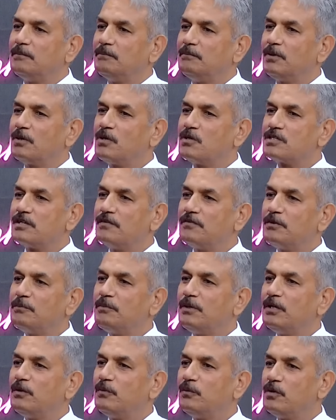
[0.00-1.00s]
because
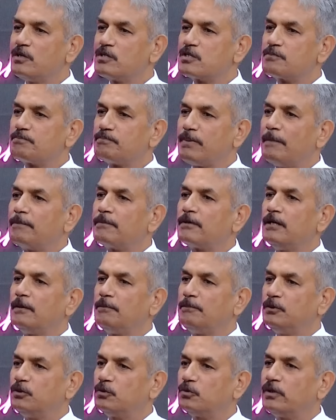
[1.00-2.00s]
everybody was pumped
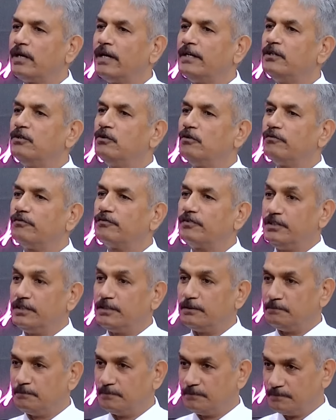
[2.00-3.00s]
up into the idea of
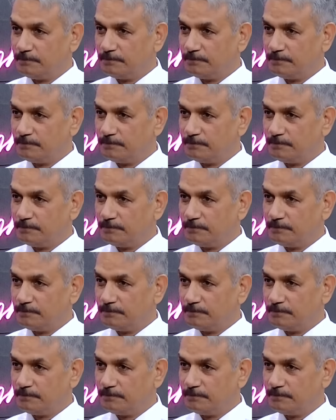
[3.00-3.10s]
freedom,